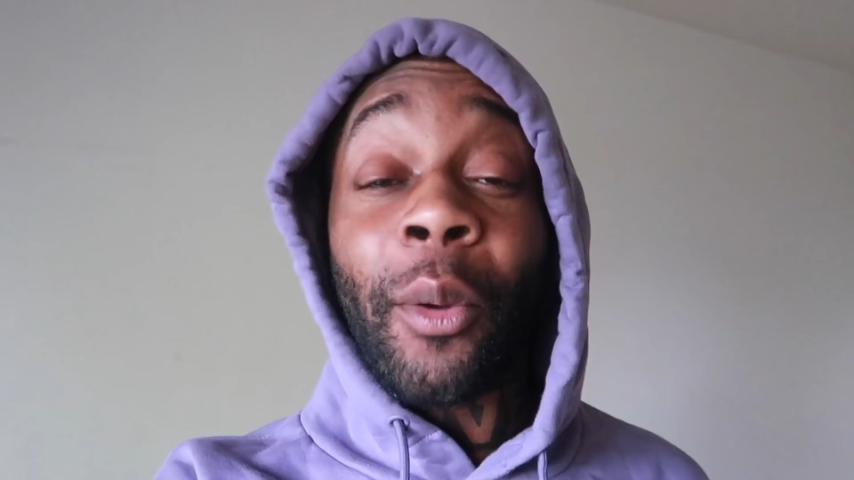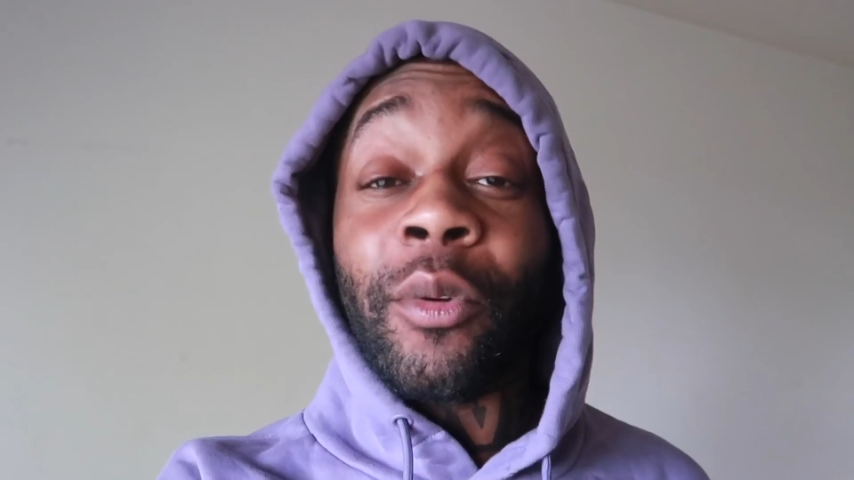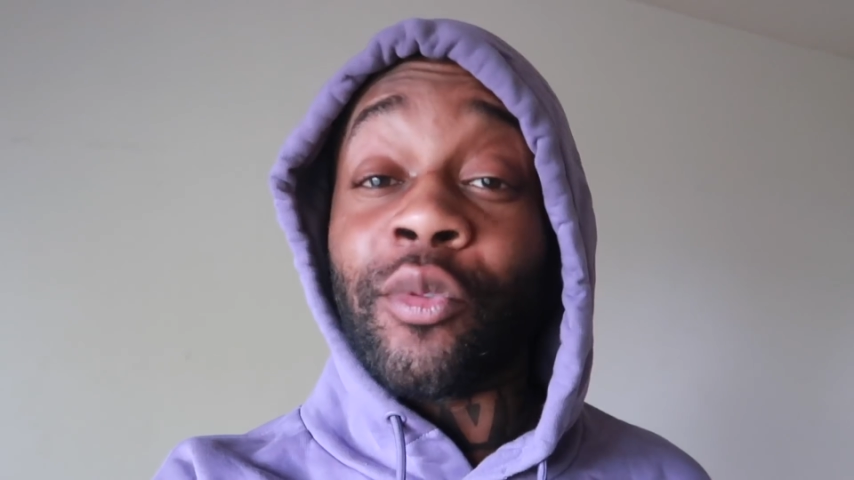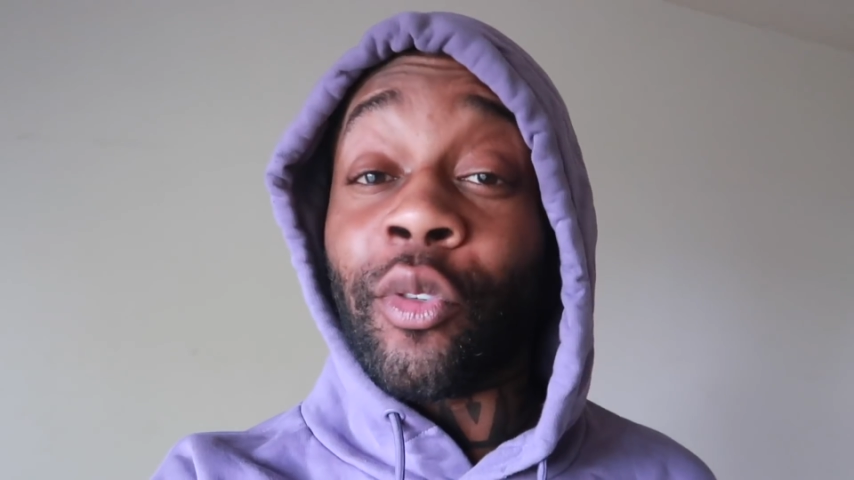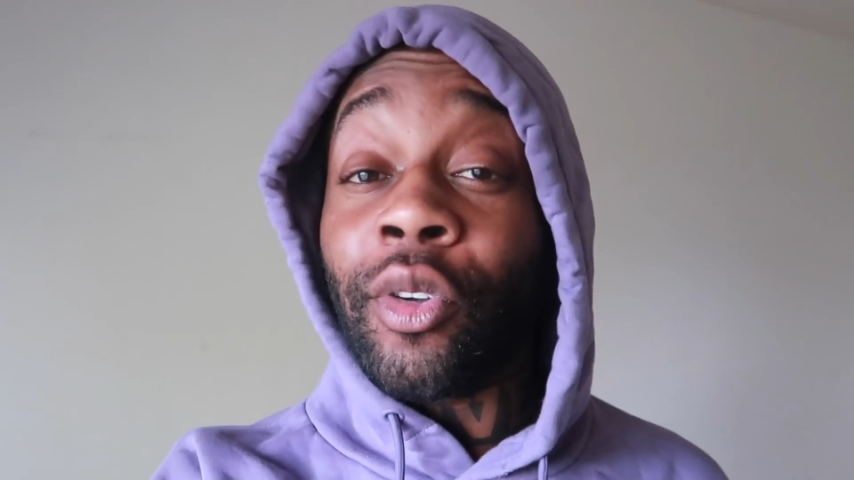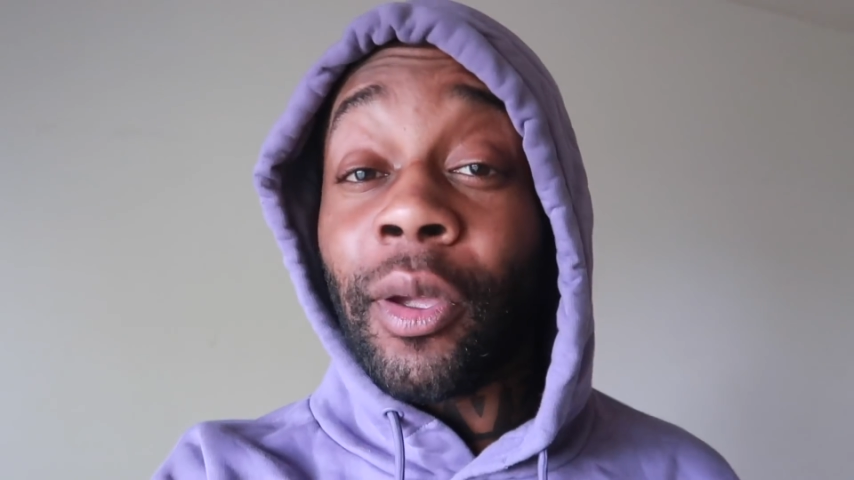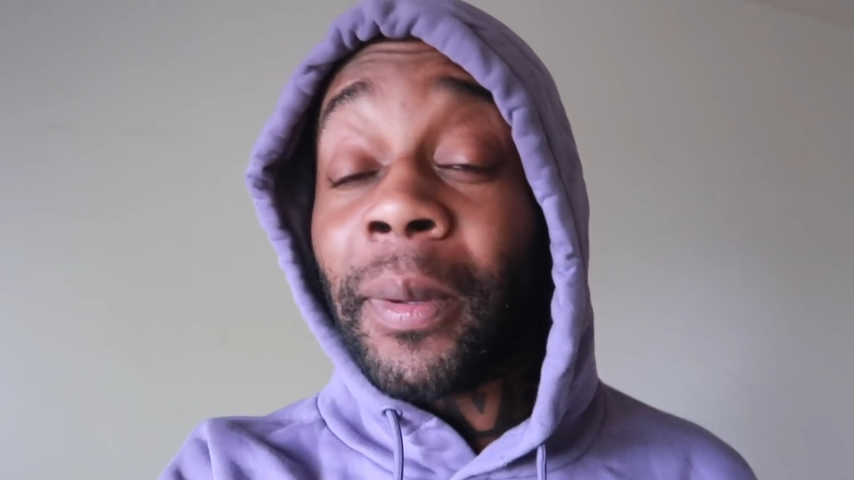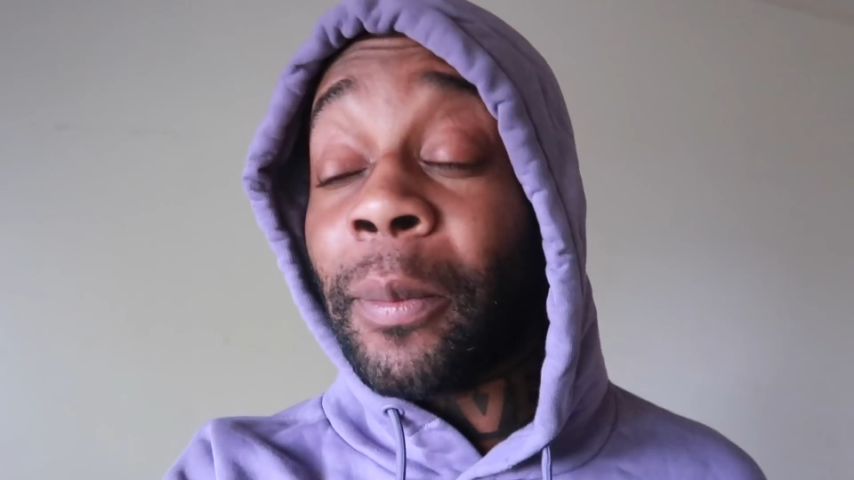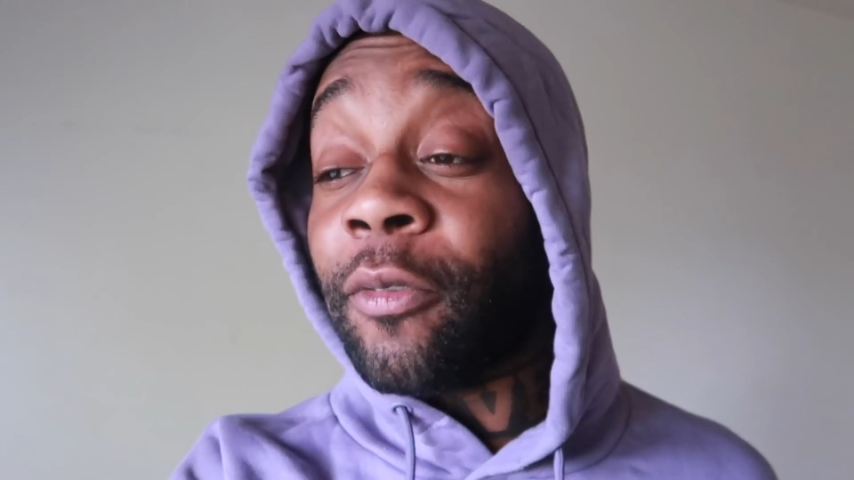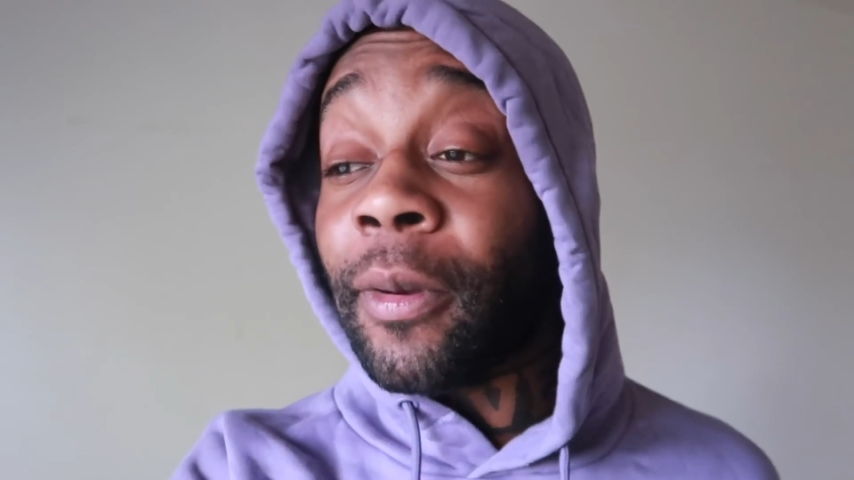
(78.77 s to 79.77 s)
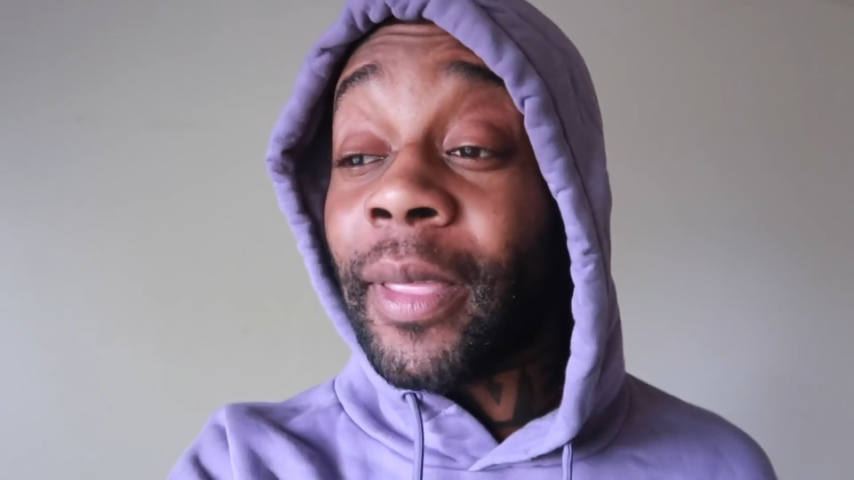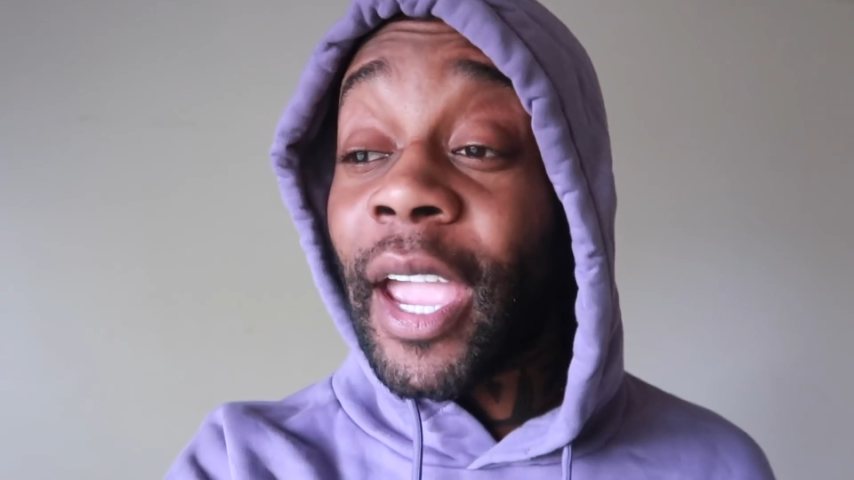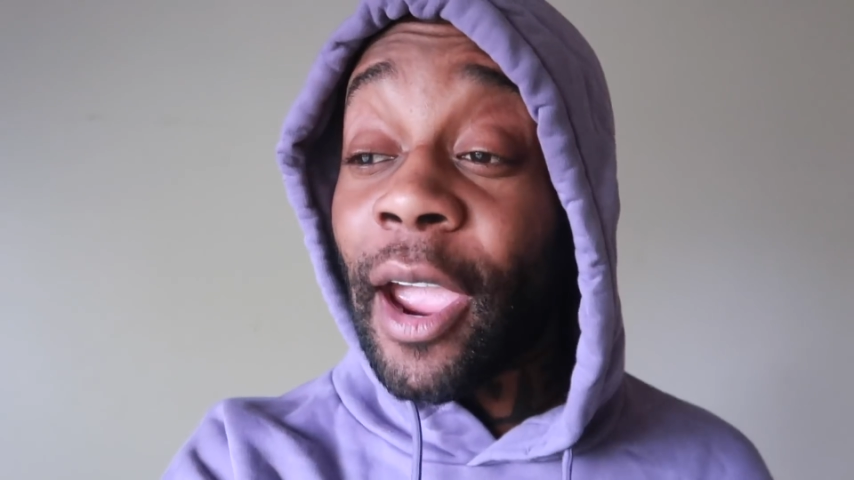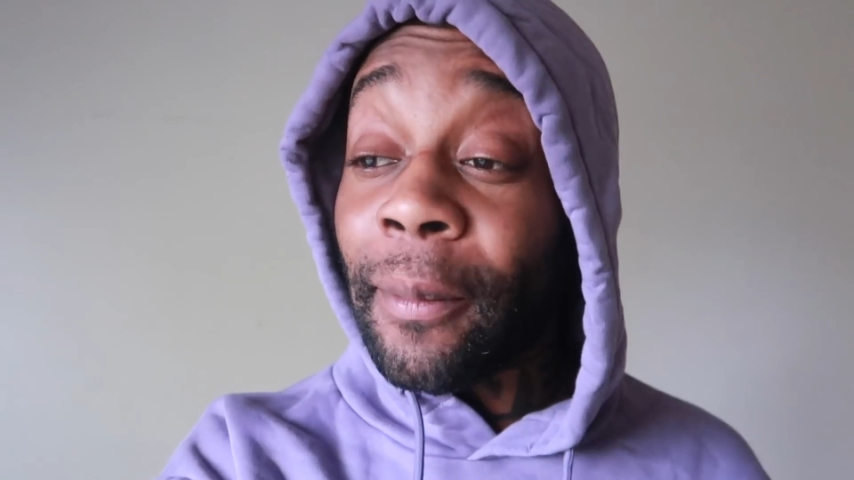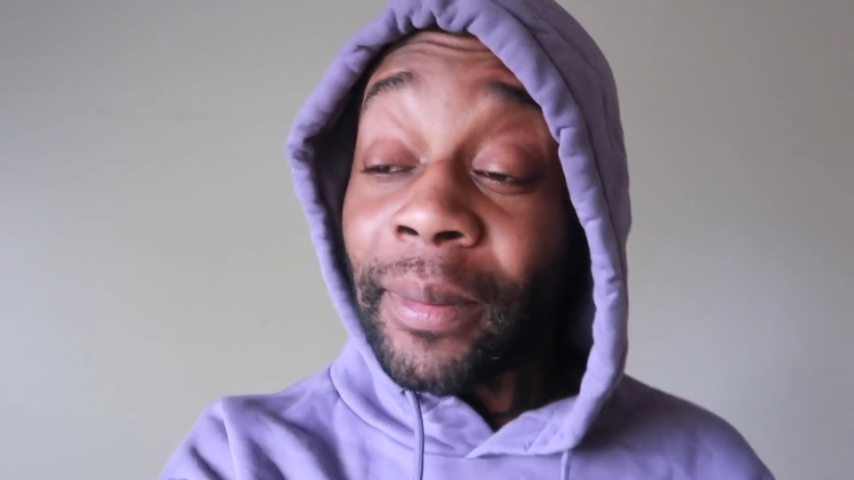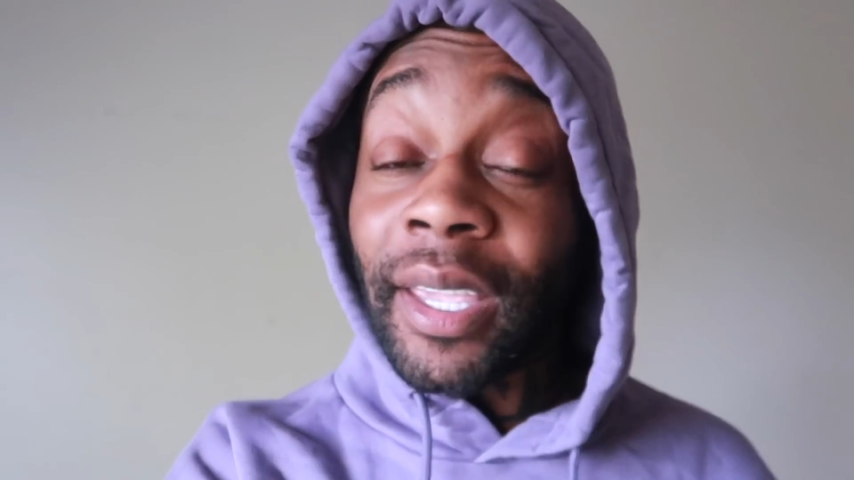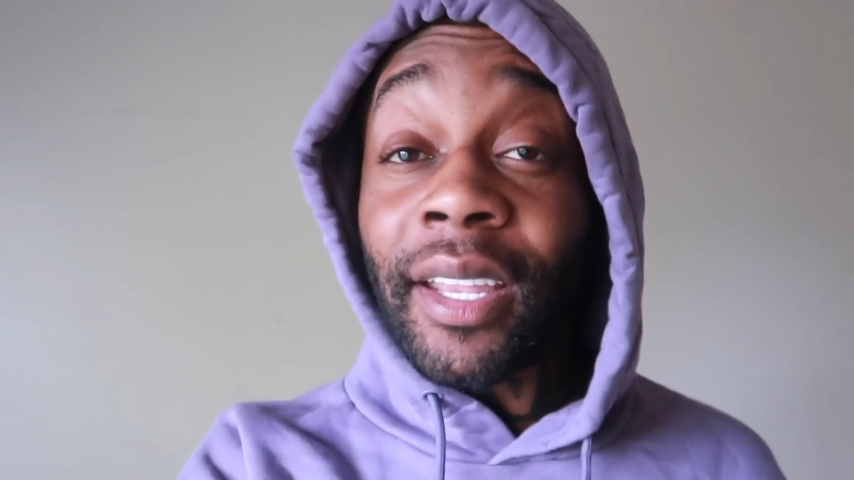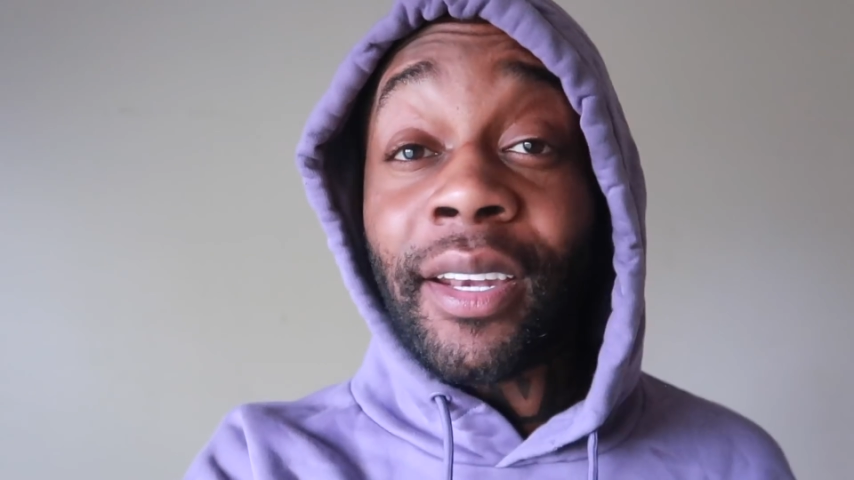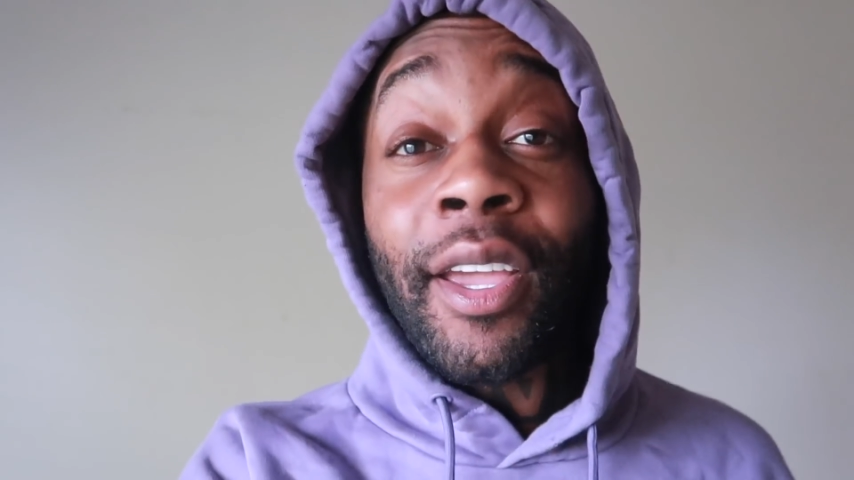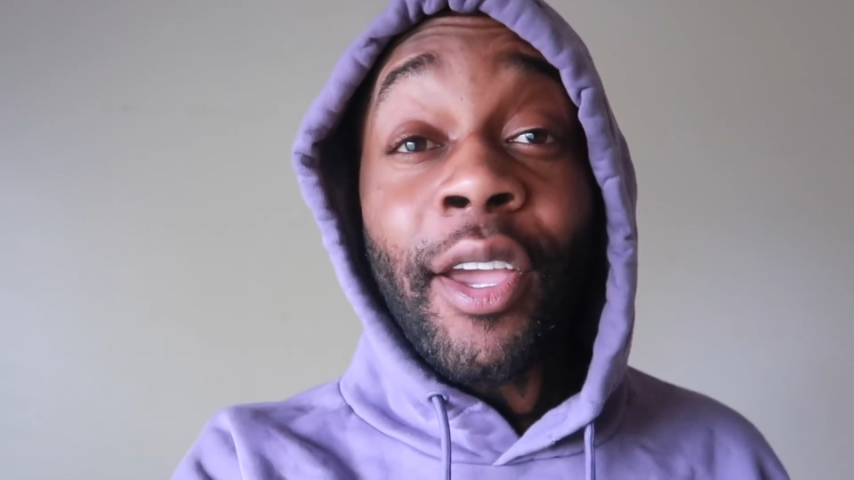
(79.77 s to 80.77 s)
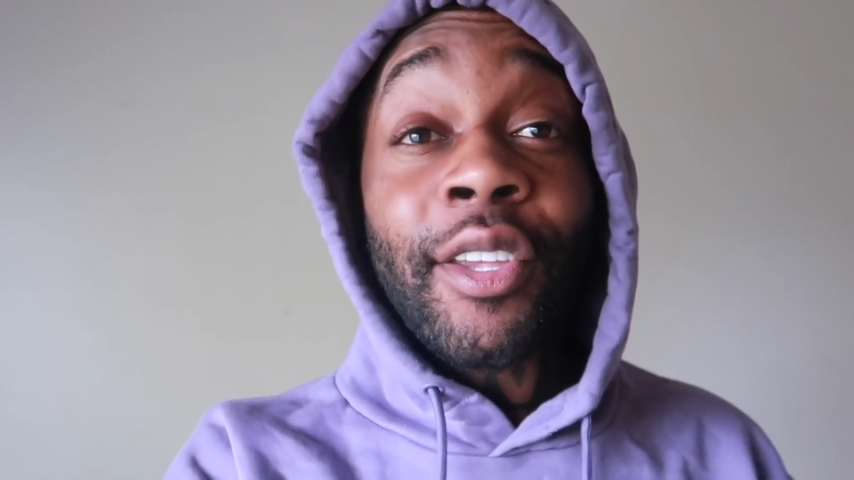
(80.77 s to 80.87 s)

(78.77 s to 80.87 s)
it was recruiting people from the Caribbean.